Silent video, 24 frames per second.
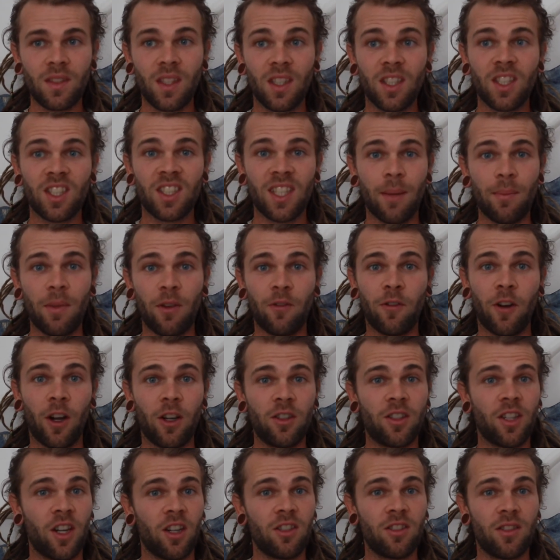Send me
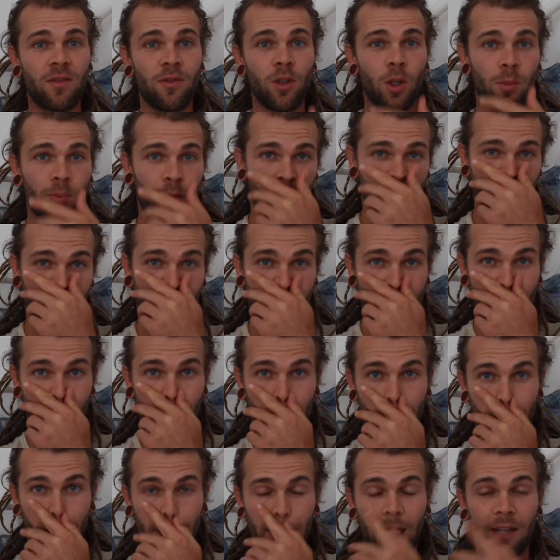photos of your
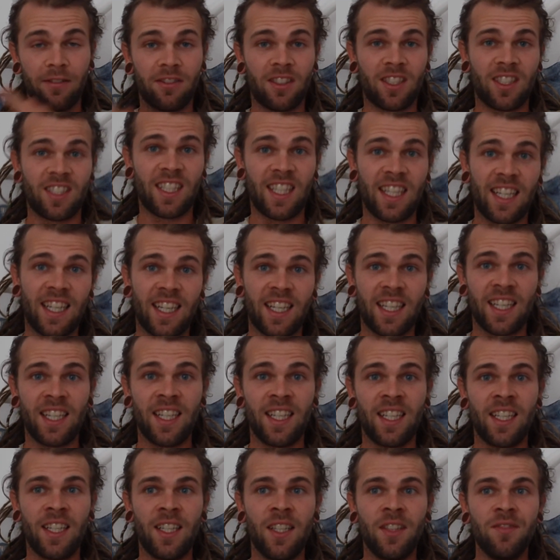progression. I'd love to see it.
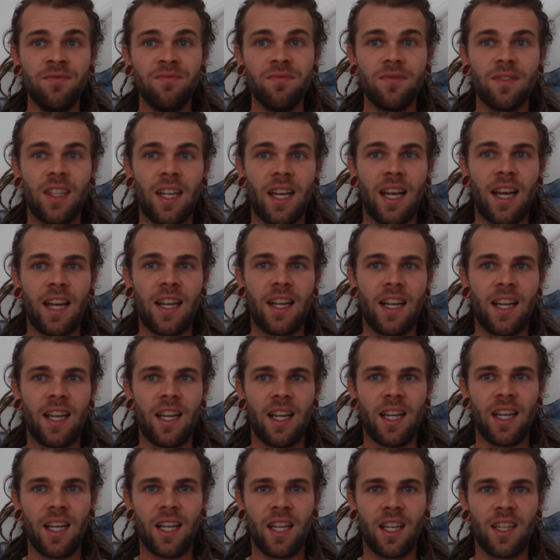And
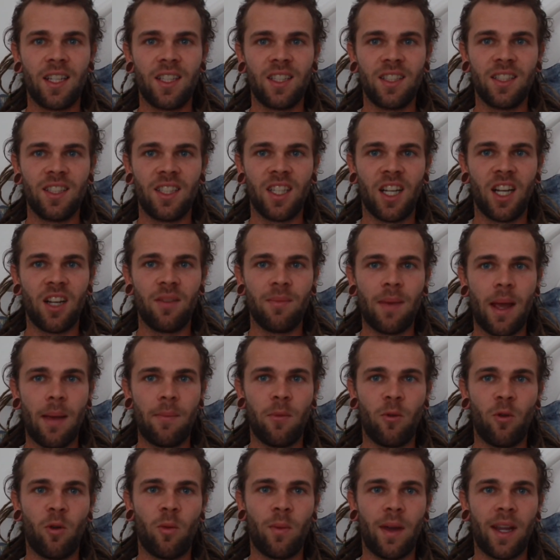you know, maybe
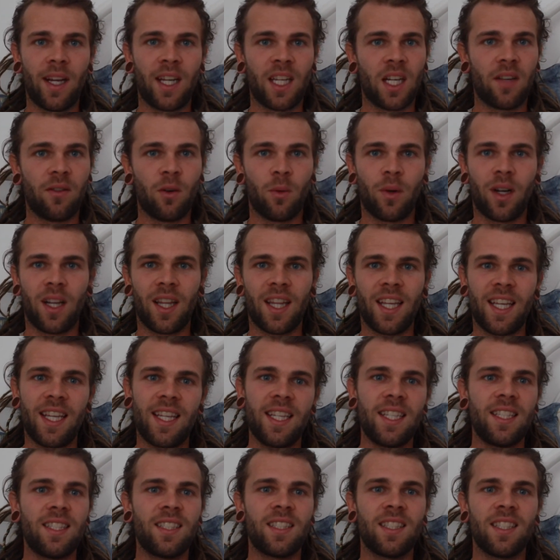we'll make another one of
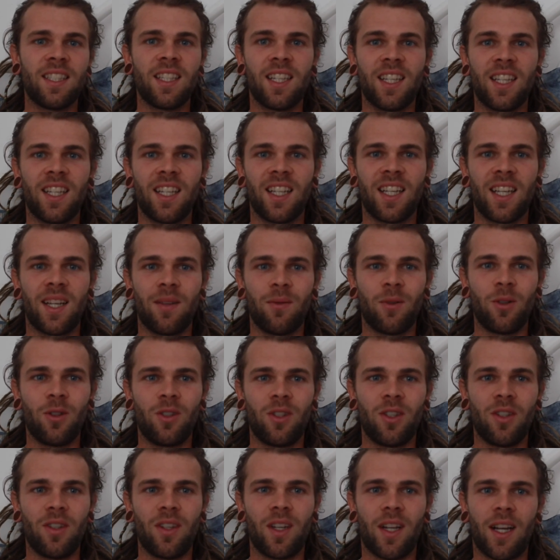these, and we'll
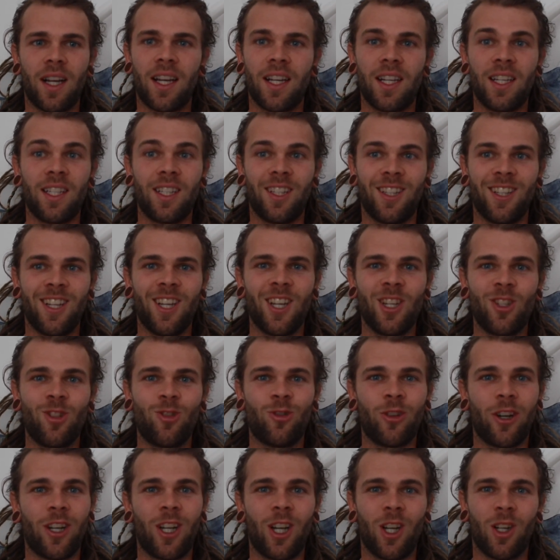do like a little
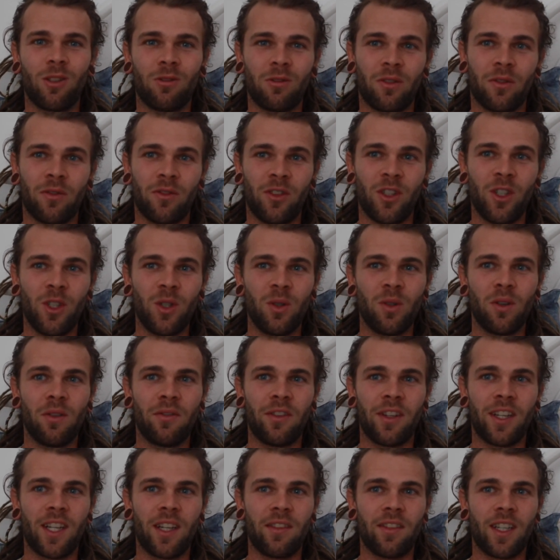dreadlock review of
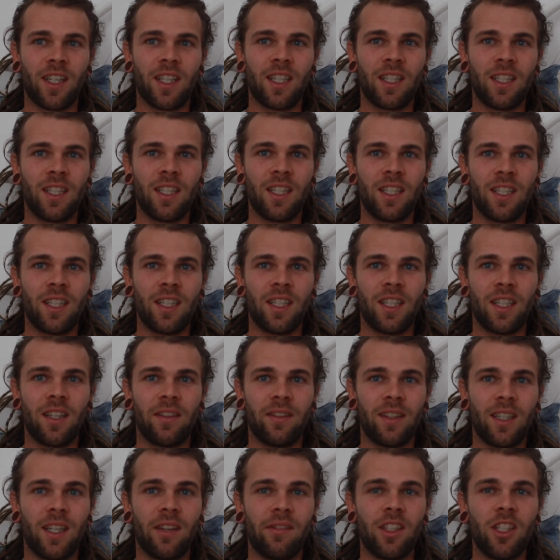another
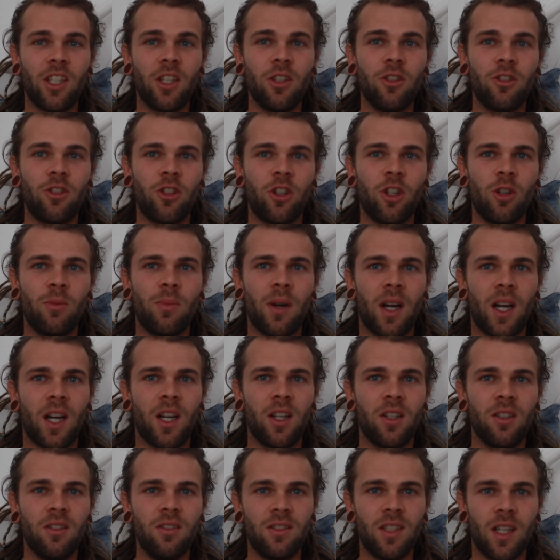YouTuber
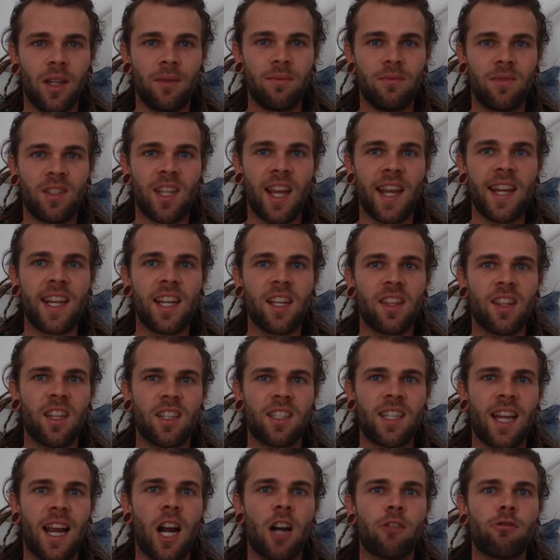who's taken the
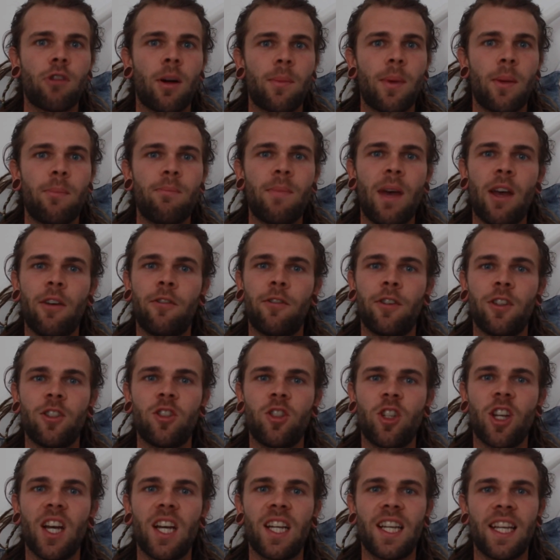towel rubbing method
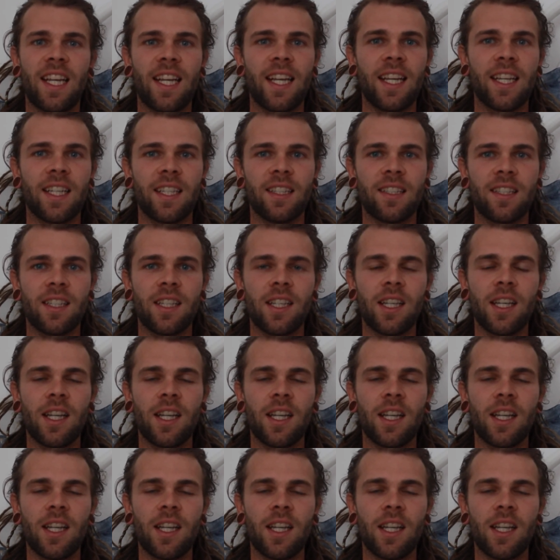journey and